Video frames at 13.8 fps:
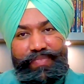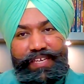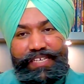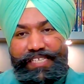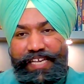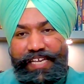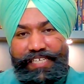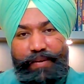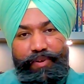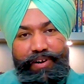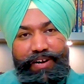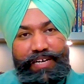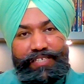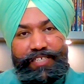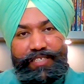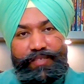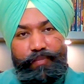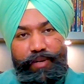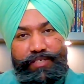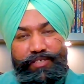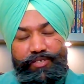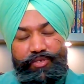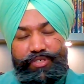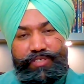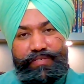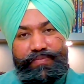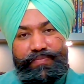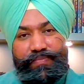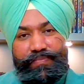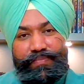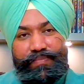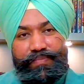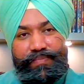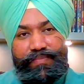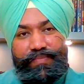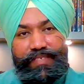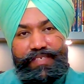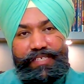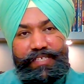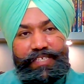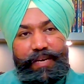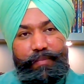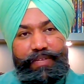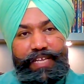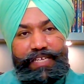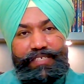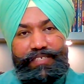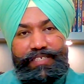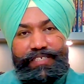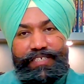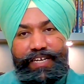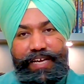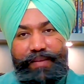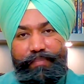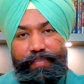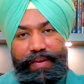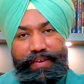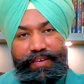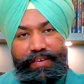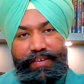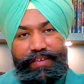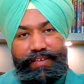He says, I'm a reluctant politician. He says, I'm an accidental MP.